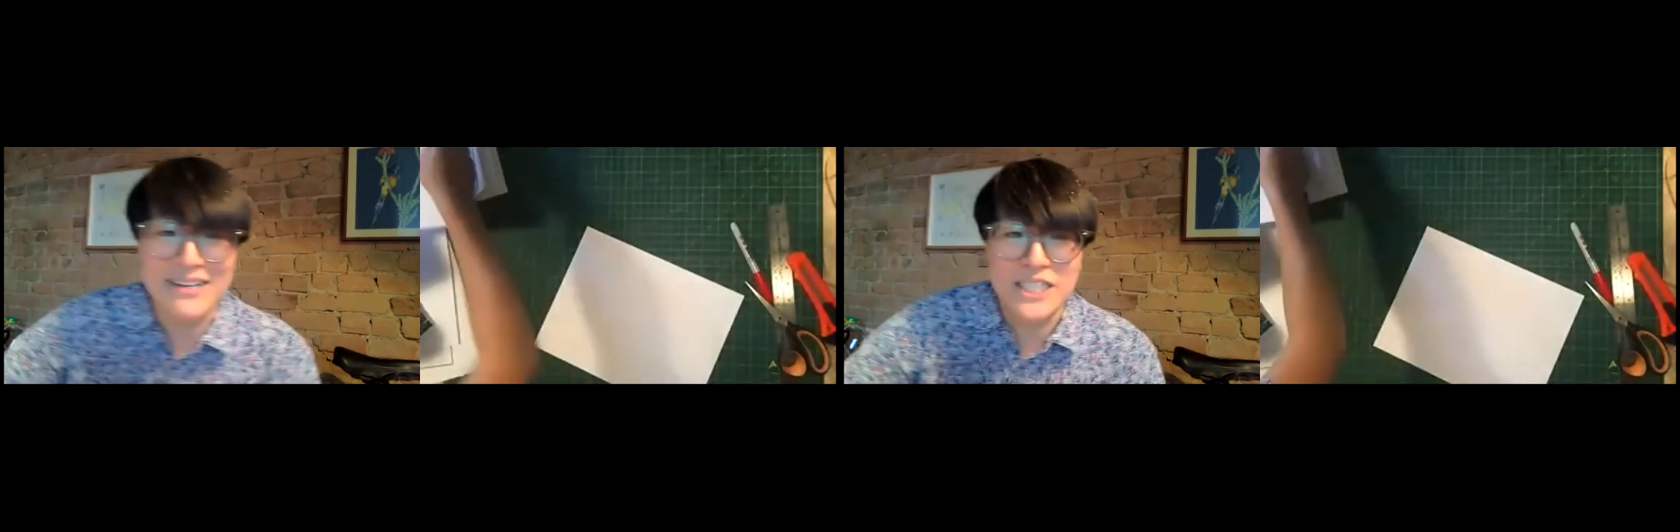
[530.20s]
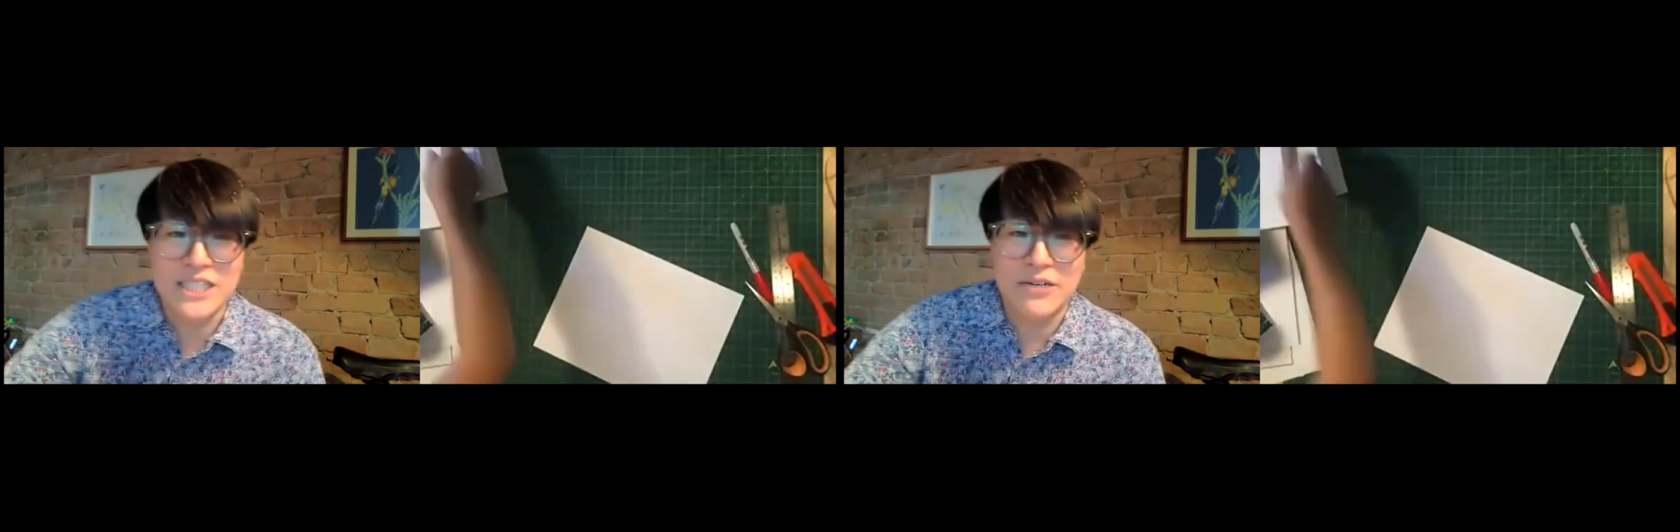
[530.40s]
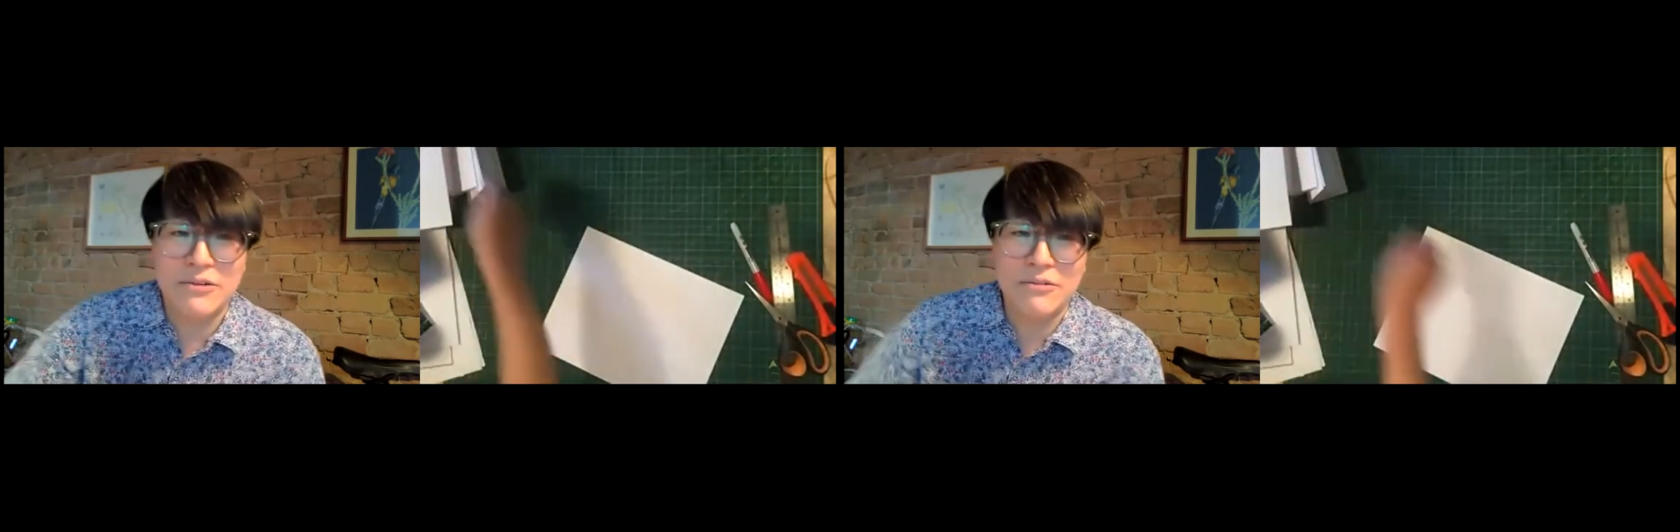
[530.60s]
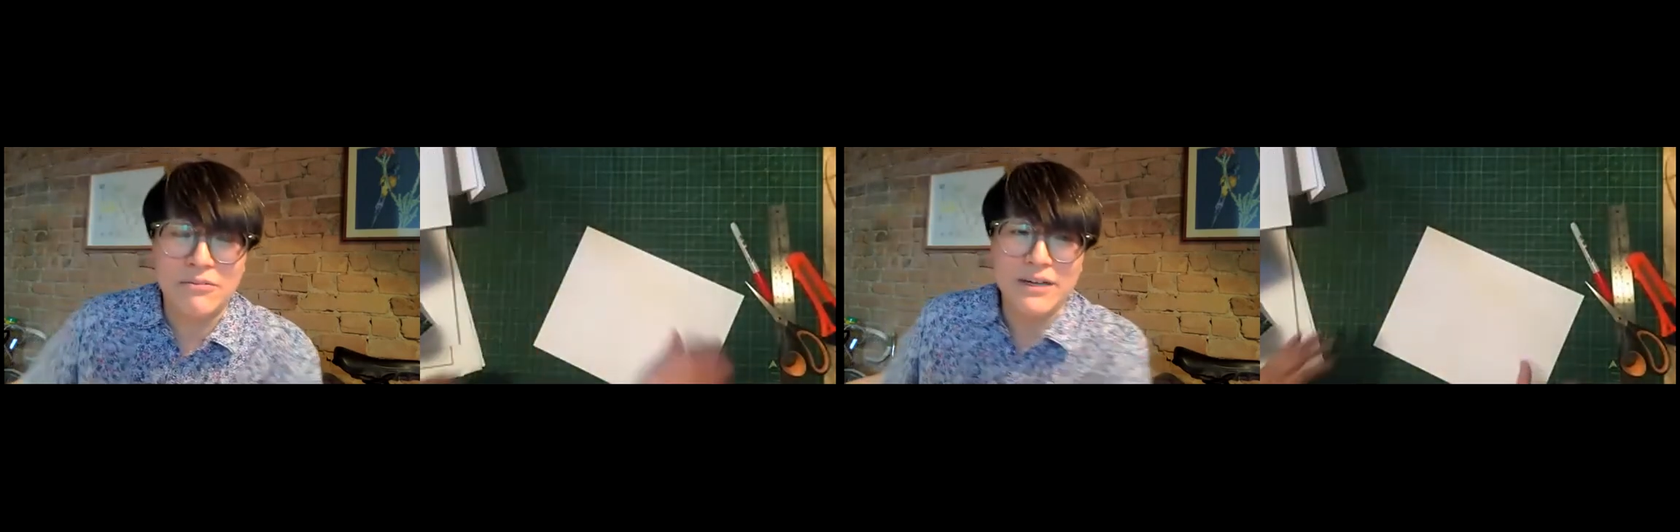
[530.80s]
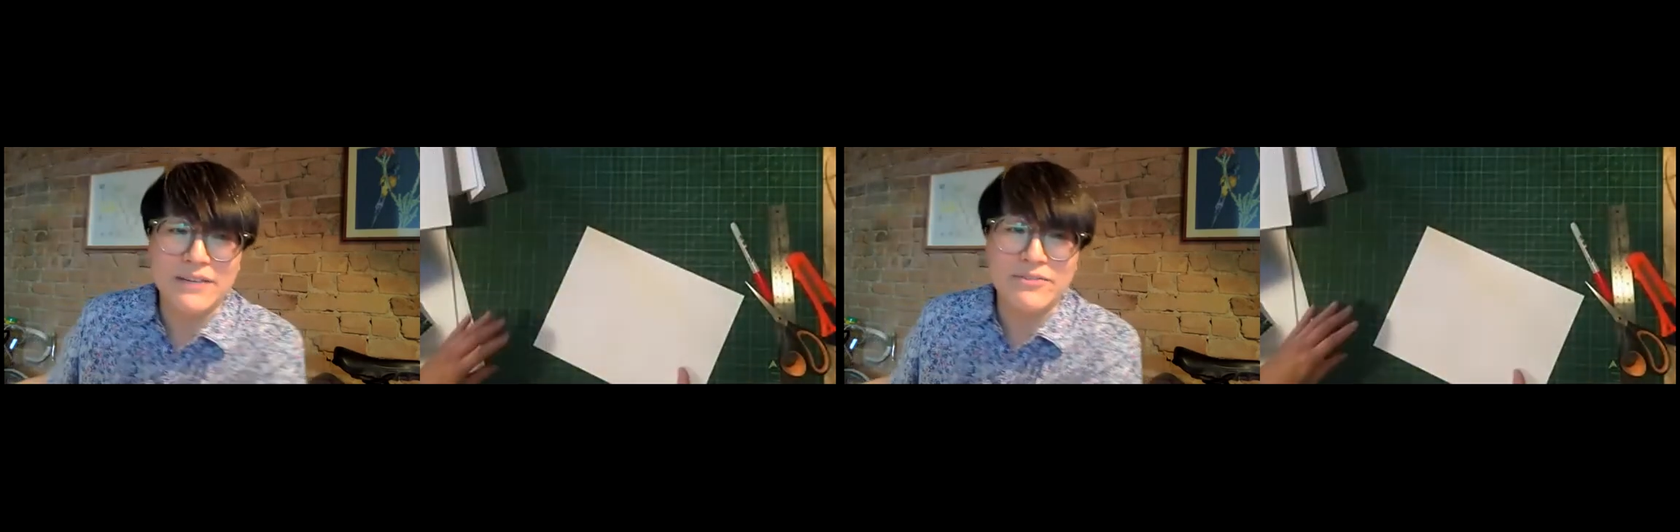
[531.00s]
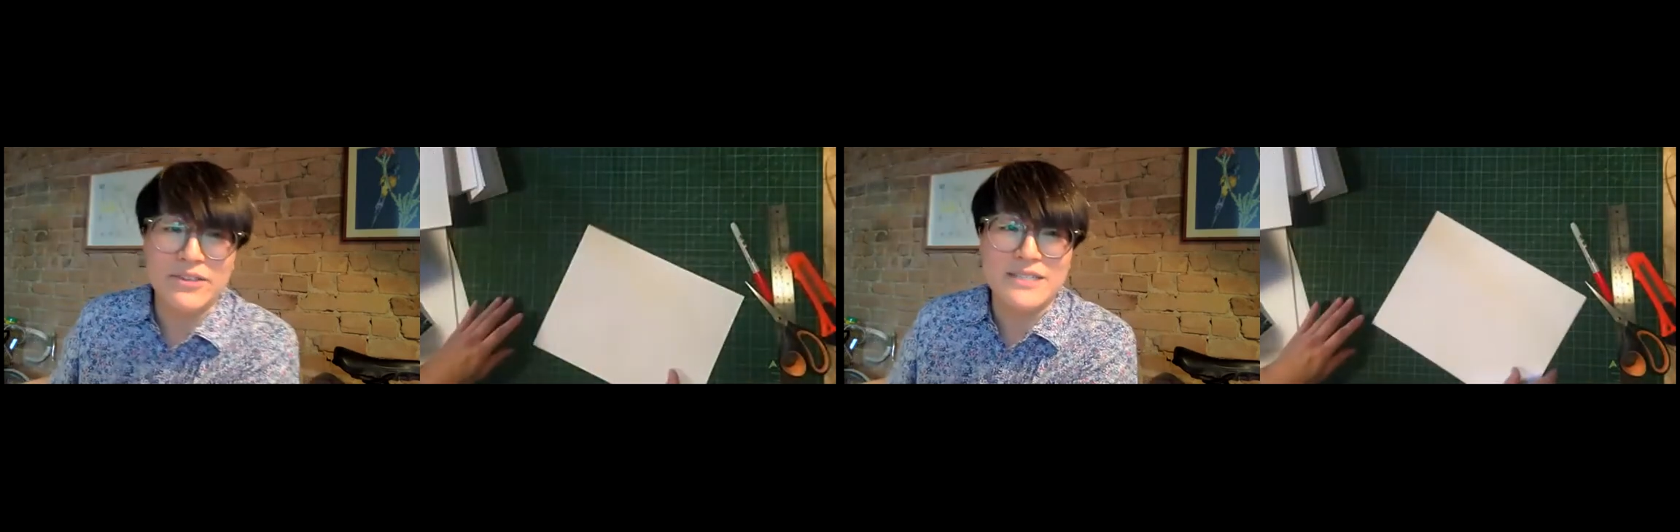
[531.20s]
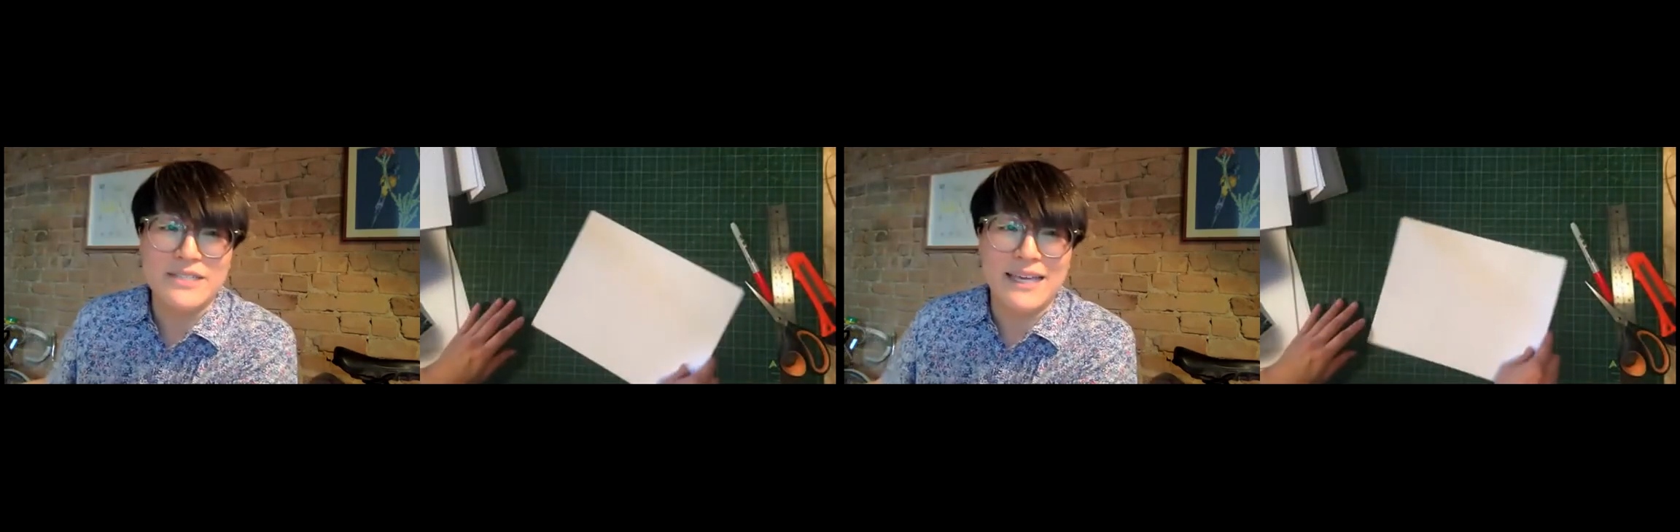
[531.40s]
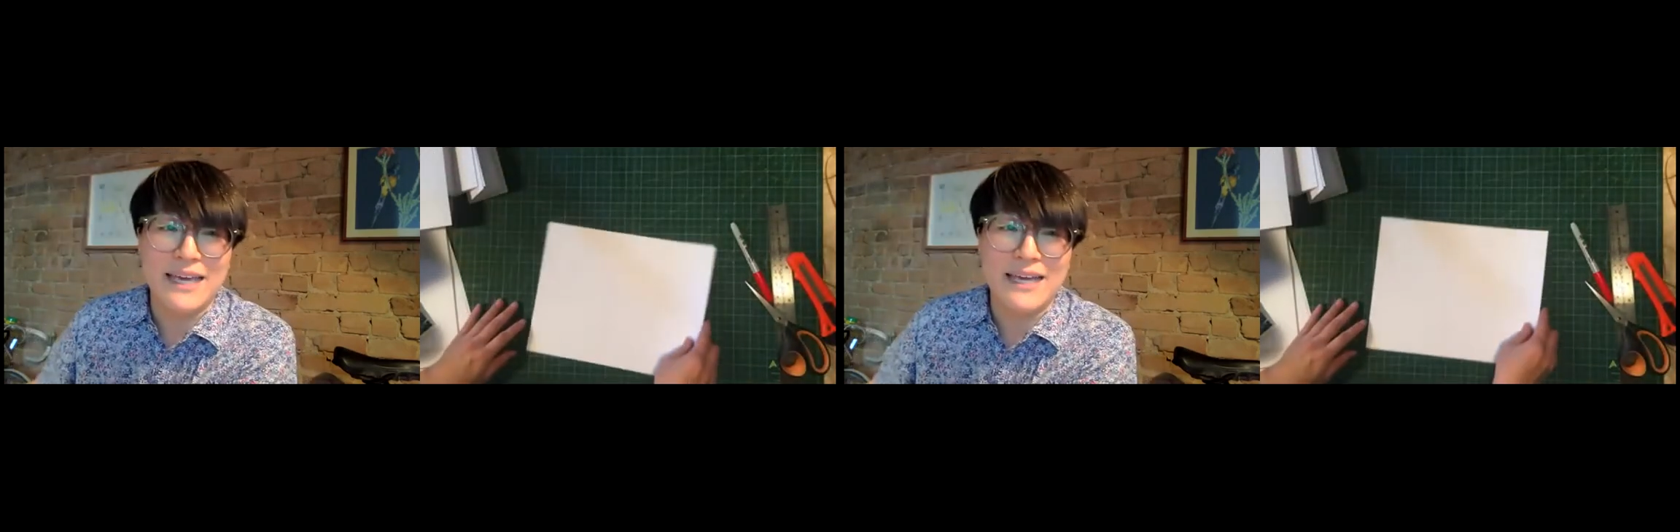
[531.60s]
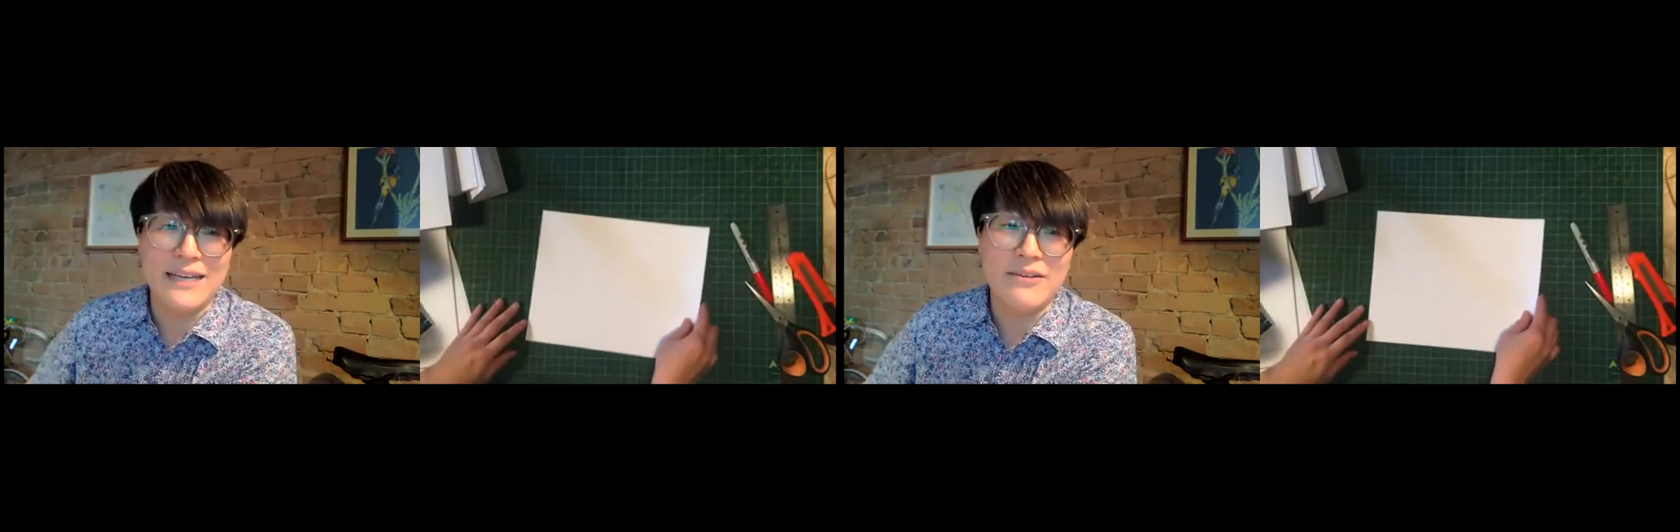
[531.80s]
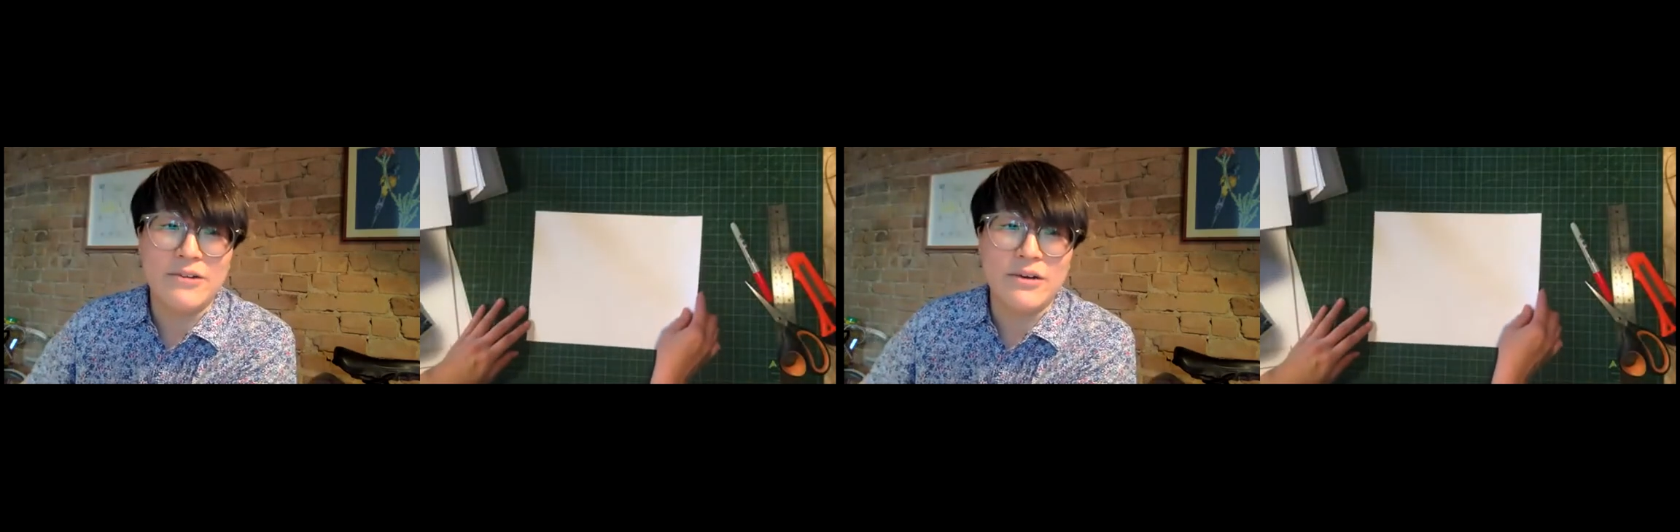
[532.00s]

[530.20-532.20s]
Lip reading: show one of those again, or